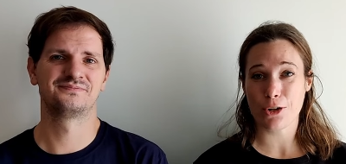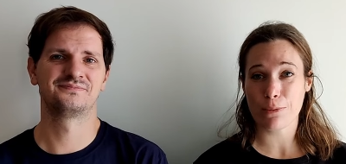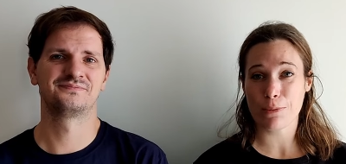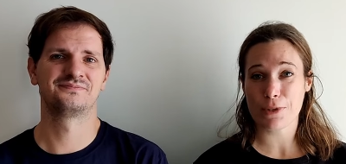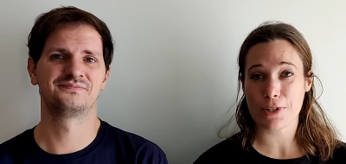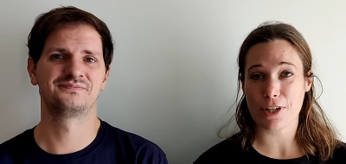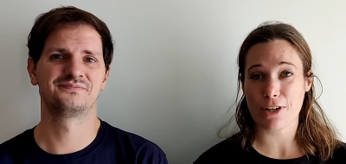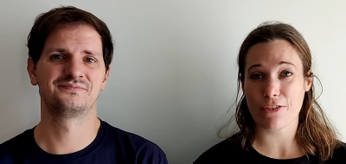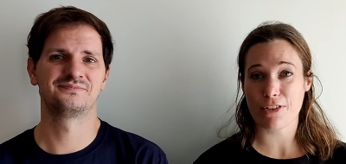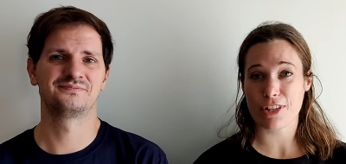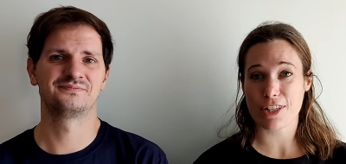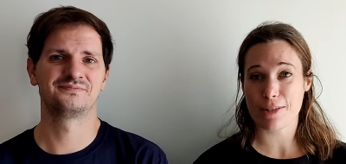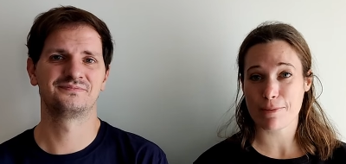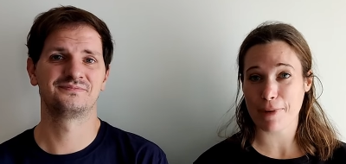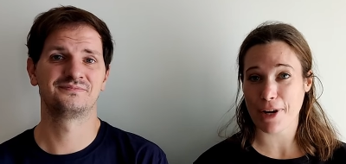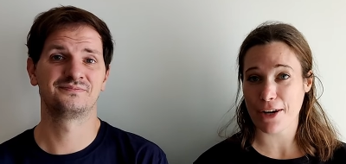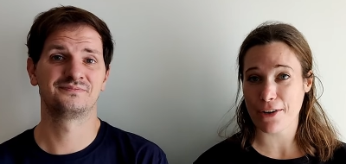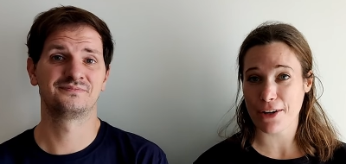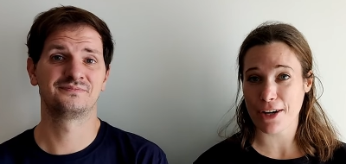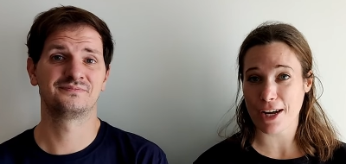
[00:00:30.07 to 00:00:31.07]
Speaker 1: hopes of
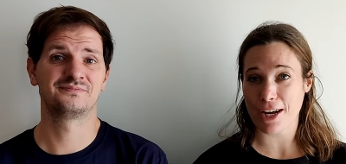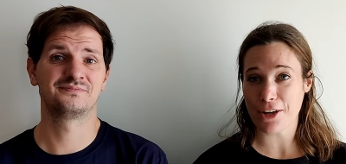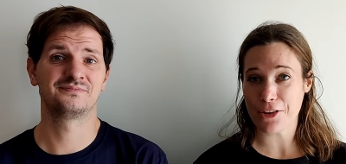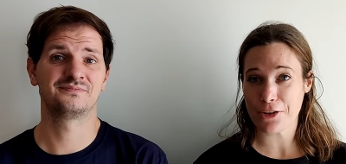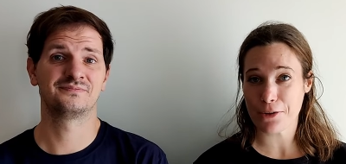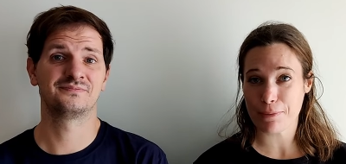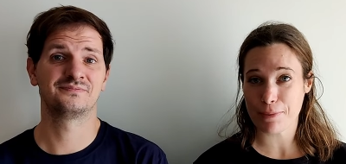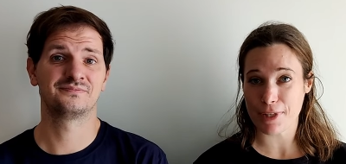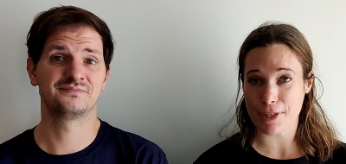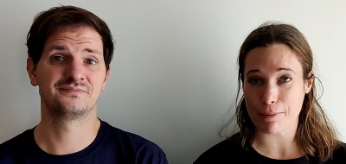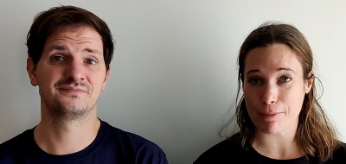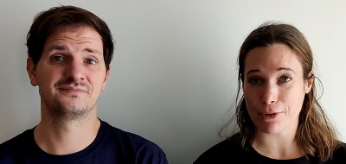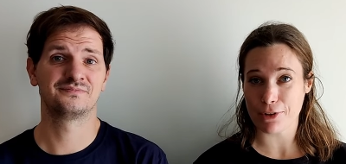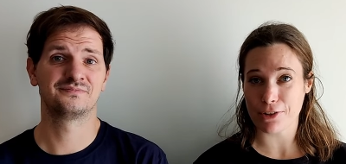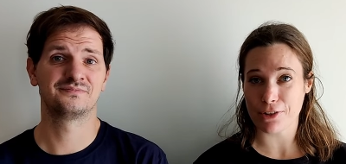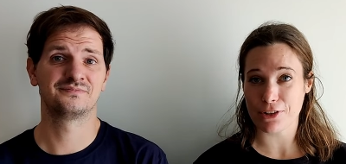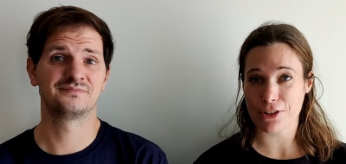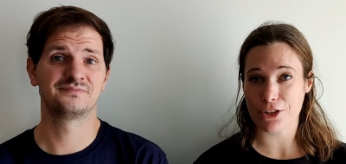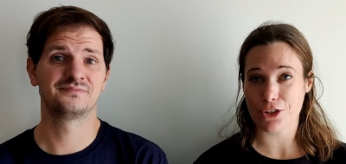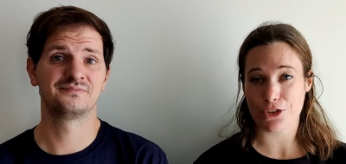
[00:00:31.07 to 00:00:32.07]
inspiring other
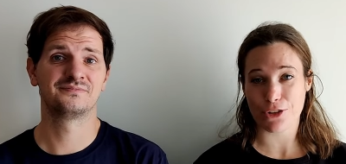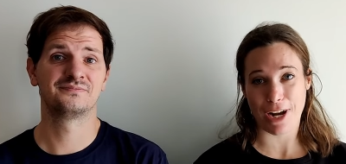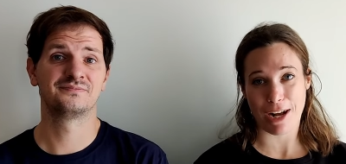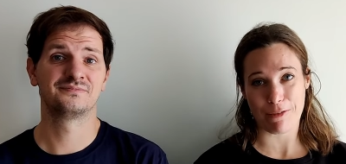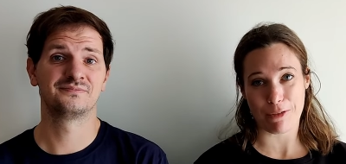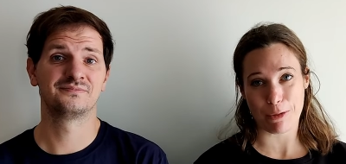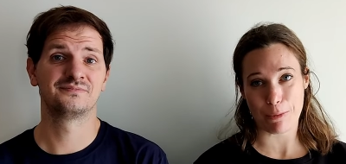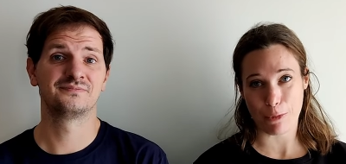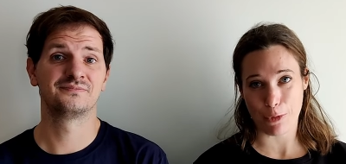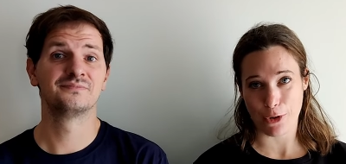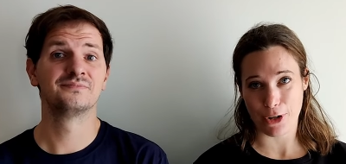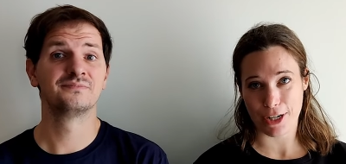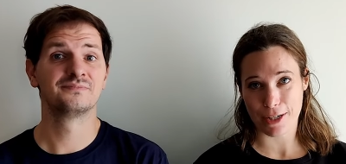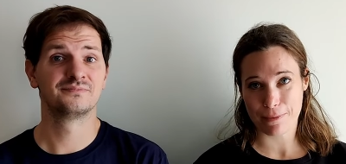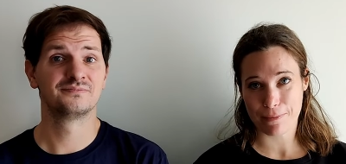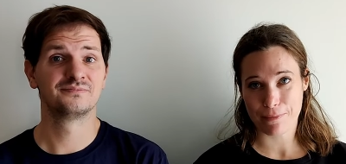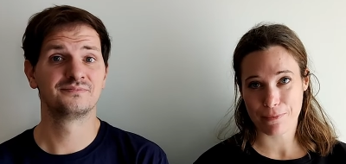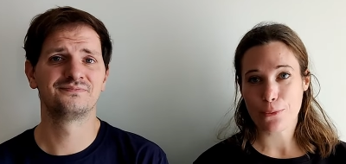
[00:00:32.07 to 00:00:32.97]
people to travel more.